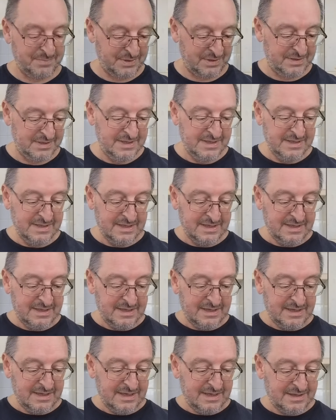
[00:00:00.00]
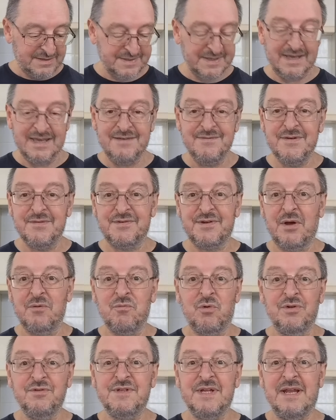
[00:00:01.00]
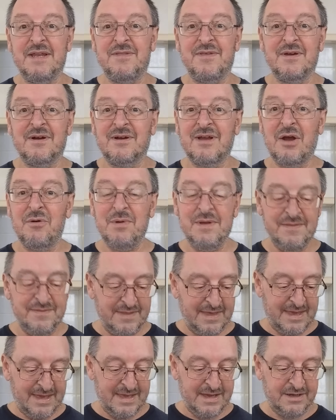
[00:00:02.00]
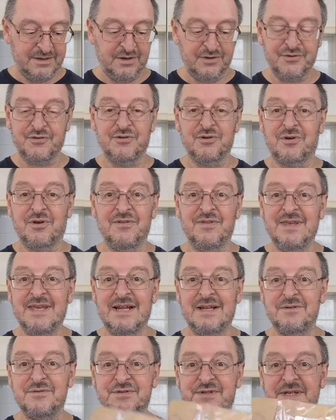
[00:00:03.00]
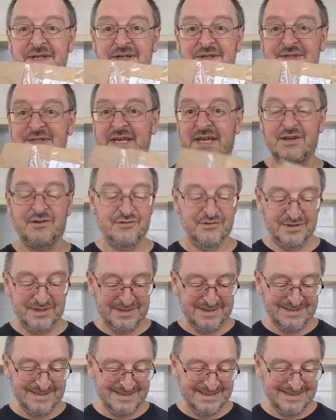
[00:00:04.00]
but as I say, even if I don't want anything, I go in there and I just look at the yellow sticker section.